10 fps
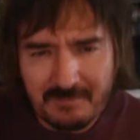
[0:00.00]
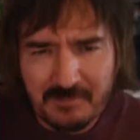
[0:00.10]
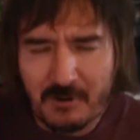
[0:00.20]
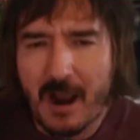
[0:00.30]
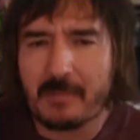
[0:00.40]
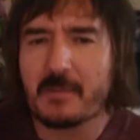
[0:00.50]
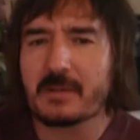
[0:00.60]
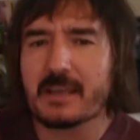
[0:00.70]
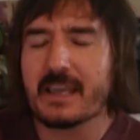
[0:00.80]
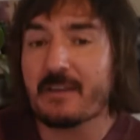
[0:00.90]

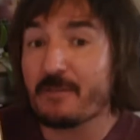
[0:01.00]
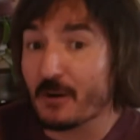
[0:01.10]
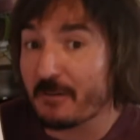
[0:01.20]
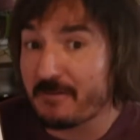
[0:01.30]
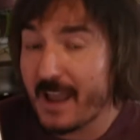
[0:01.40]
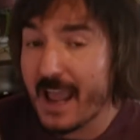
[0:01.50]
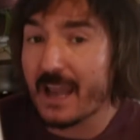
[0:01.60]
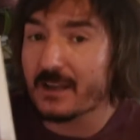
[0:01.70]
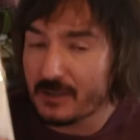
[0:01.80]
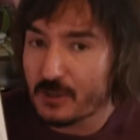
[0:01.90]
Probably, if you're a
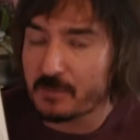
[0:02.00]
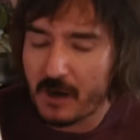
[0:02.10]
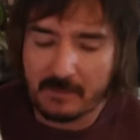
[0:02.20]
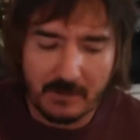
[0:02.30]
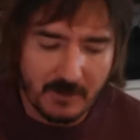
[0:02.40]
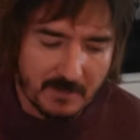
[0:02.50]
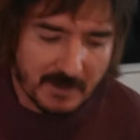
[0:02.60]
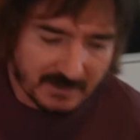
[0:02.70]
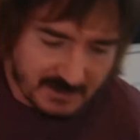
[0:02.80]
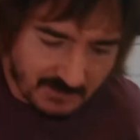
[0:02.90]
fan, you'll probably want to
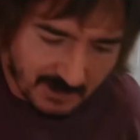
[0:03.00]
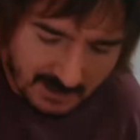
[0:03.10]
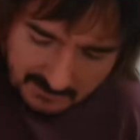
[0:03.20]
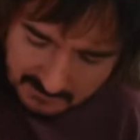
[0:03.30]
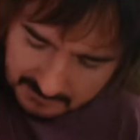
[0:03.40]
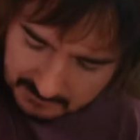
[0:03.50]
pick this one up.